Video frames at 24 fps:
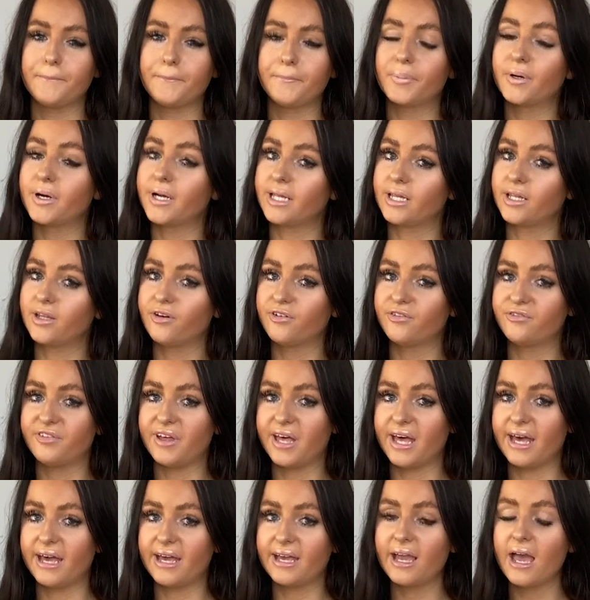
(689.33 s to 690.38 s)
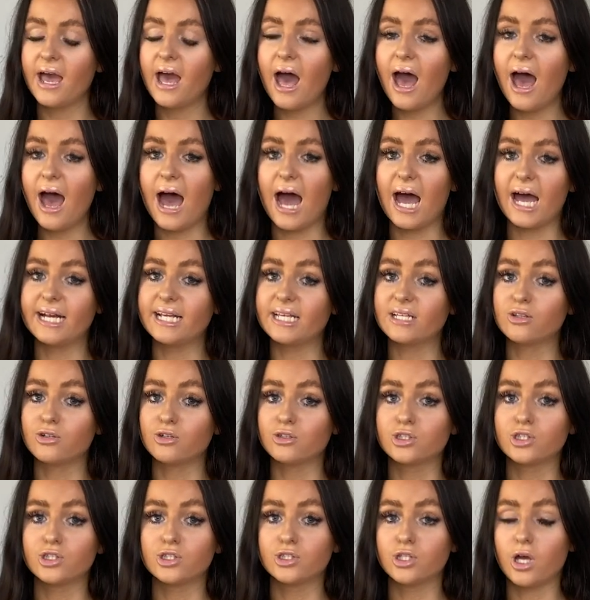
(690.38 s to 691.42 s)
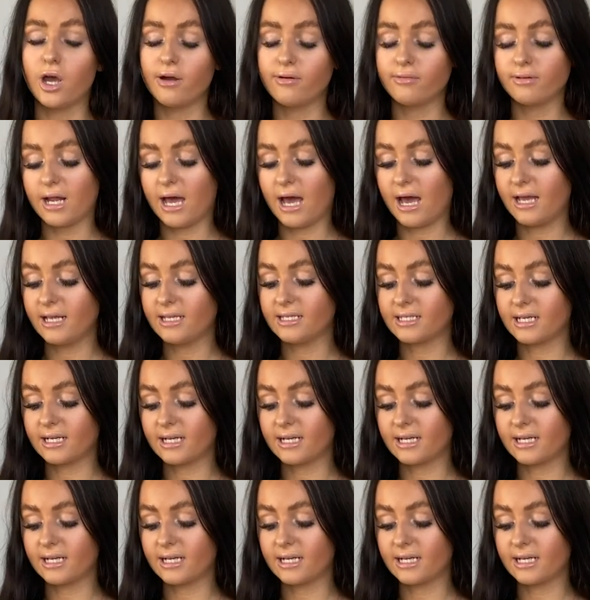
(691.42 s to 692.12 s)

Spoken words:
Pretty Little Thing, and it looked so nice.